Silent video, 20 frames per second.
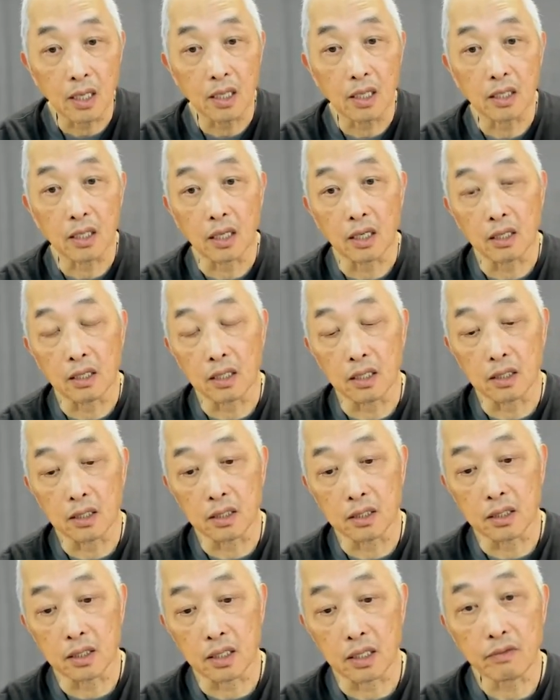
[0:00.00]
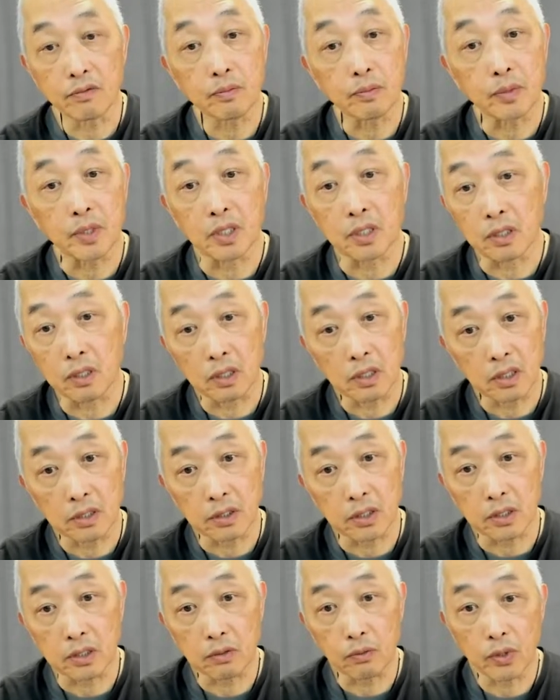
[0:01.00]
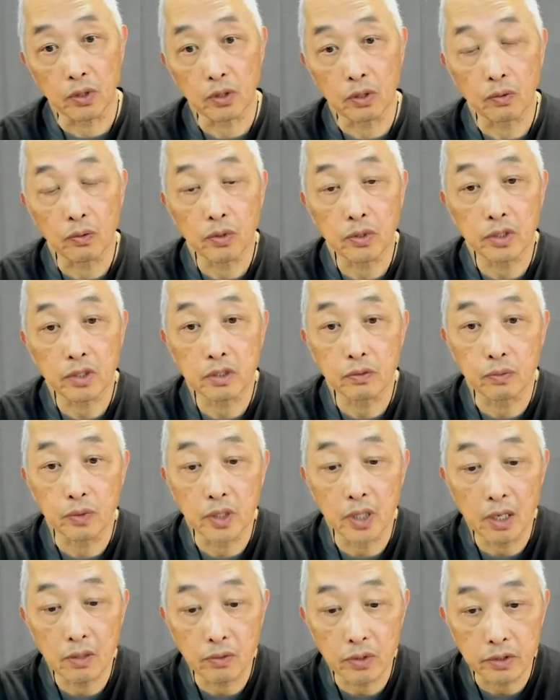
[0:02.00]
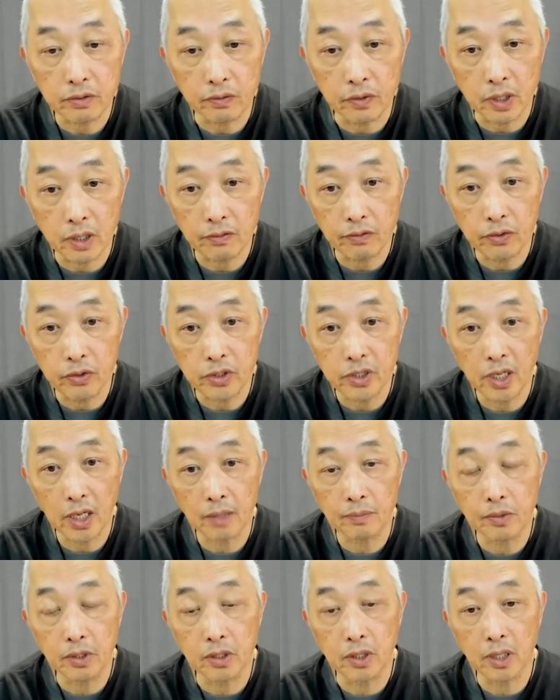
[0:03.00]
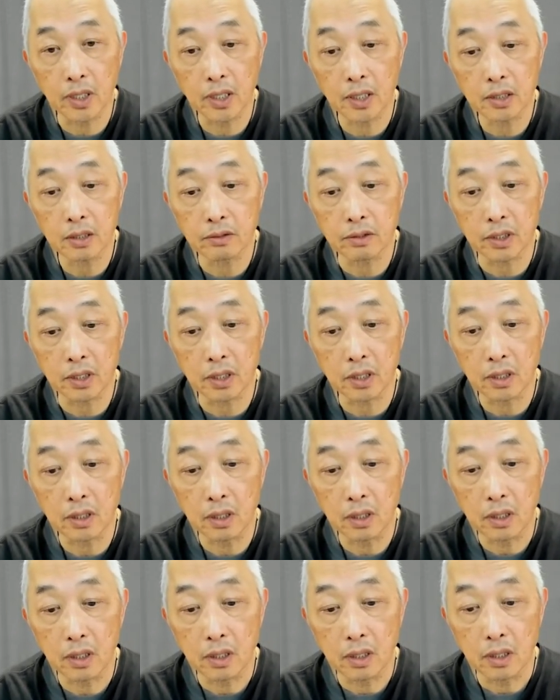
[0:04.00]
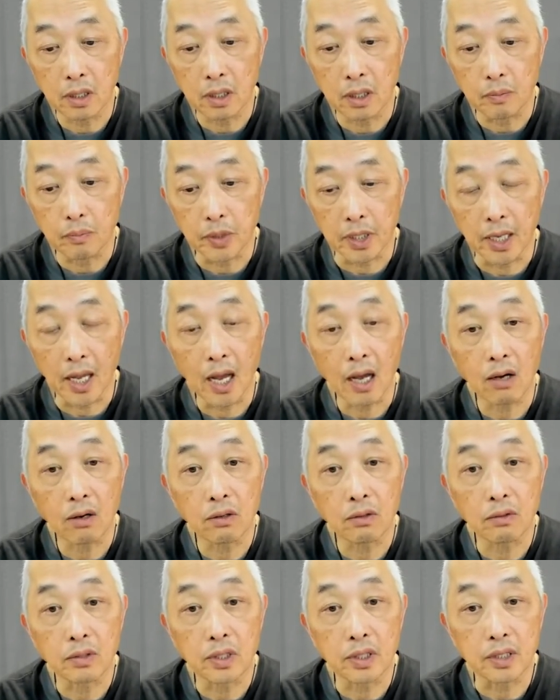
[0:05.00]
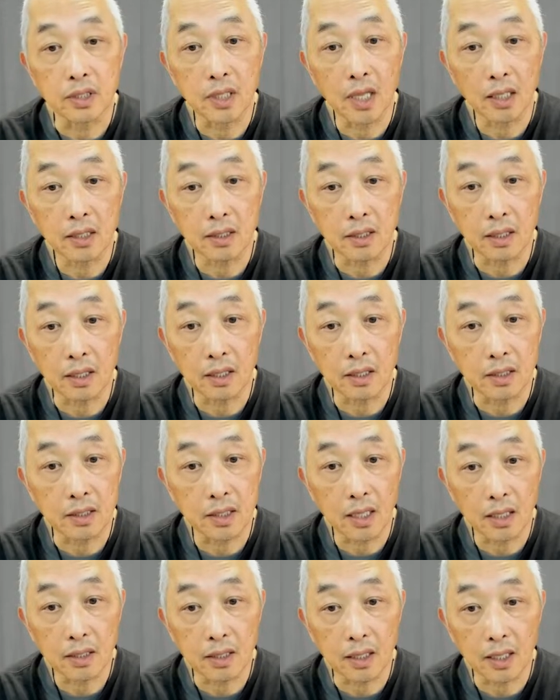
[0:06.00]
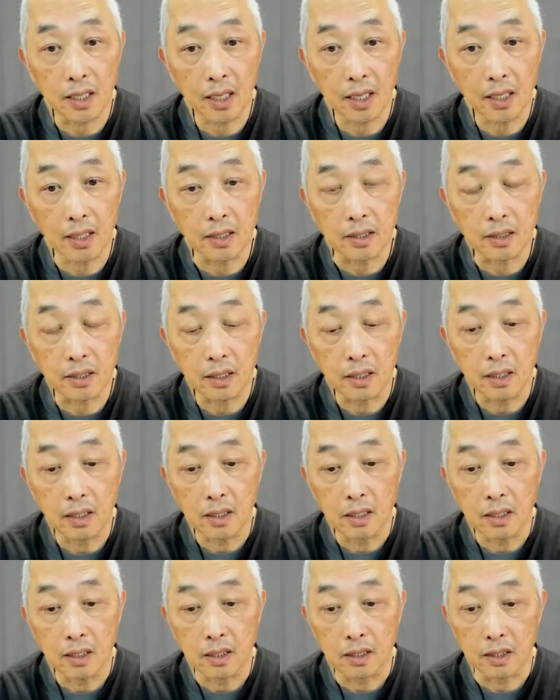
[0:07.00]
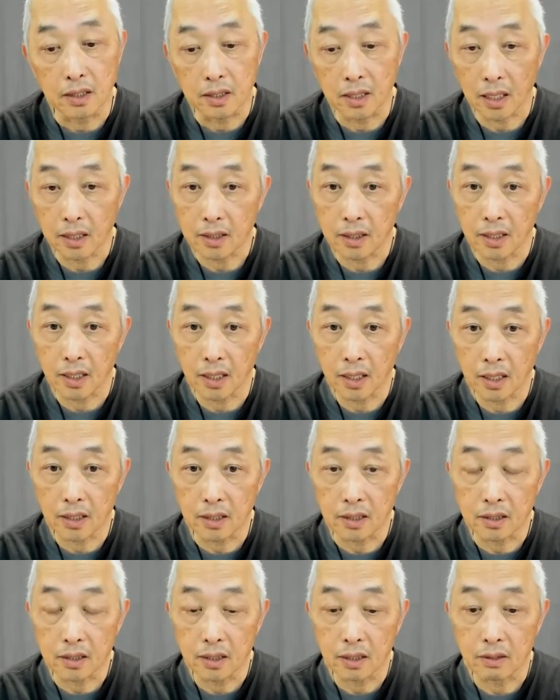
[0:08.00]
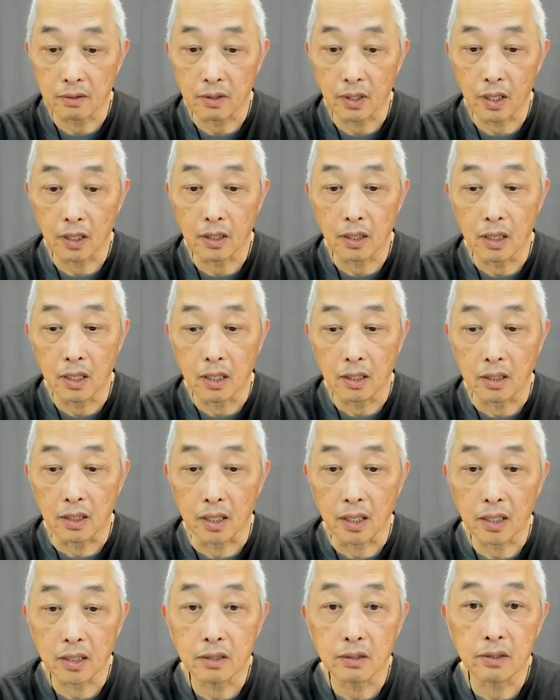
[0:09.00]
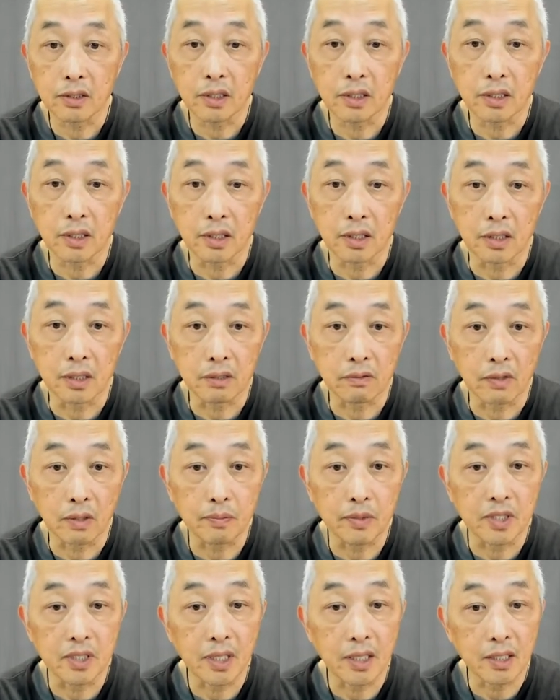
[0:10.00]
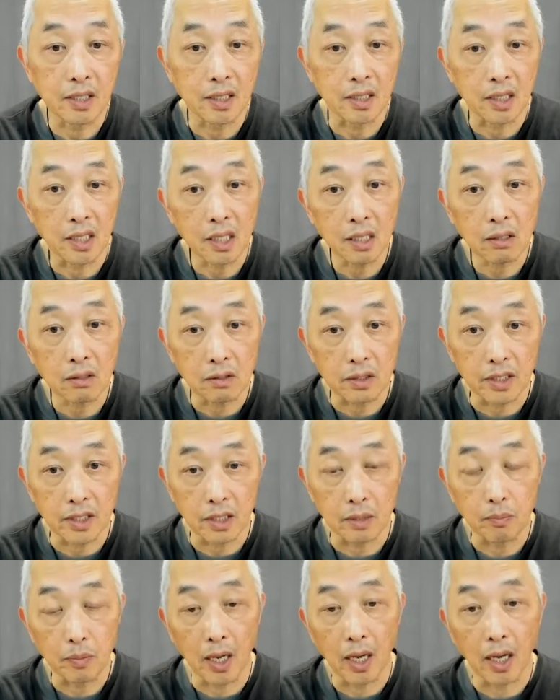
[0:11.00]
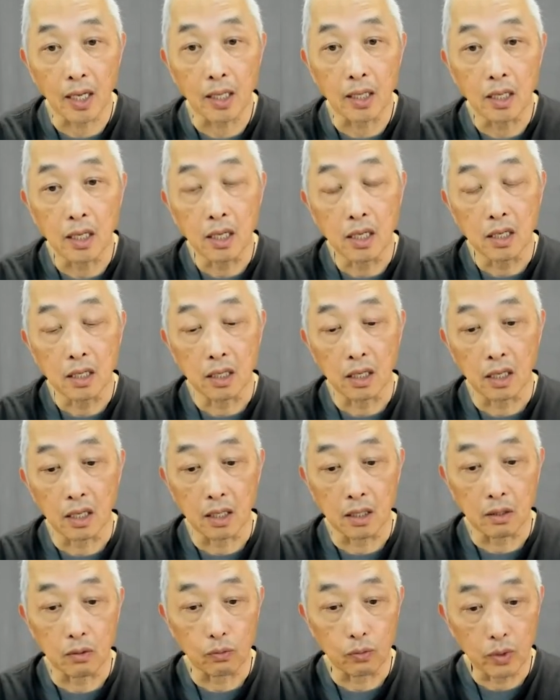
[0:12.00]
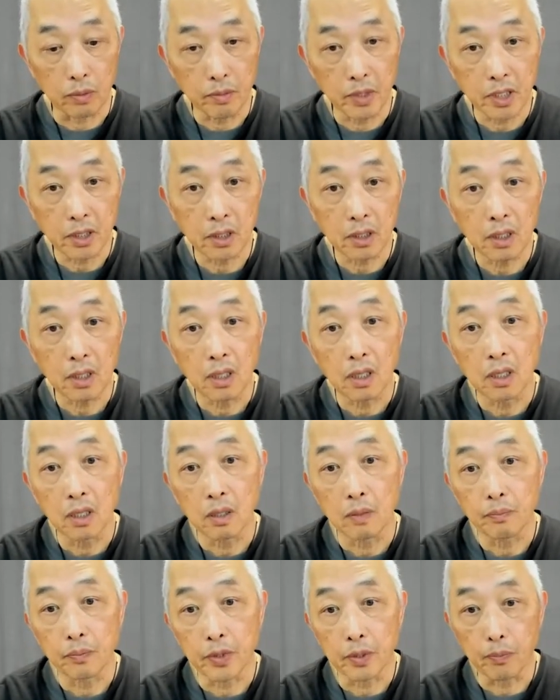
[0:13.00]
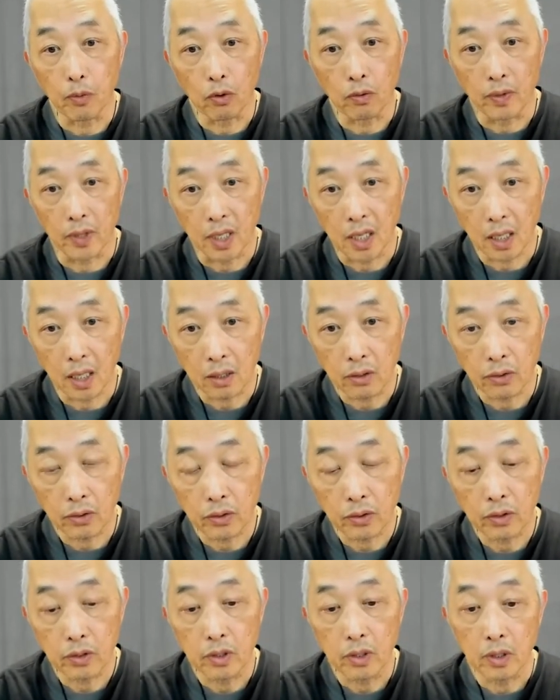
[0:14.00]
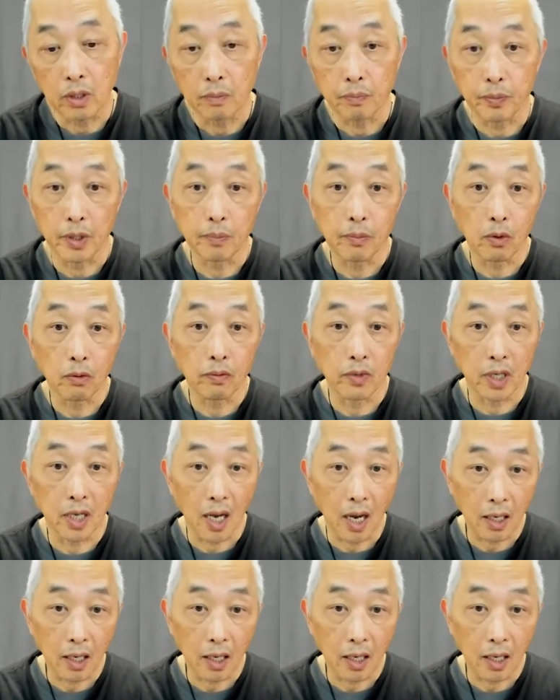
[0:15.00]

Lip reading: the government. This is where it was when I first came to the country. But now it's not the case. It's not the case, right? The country is represented equally by women, people of color, people with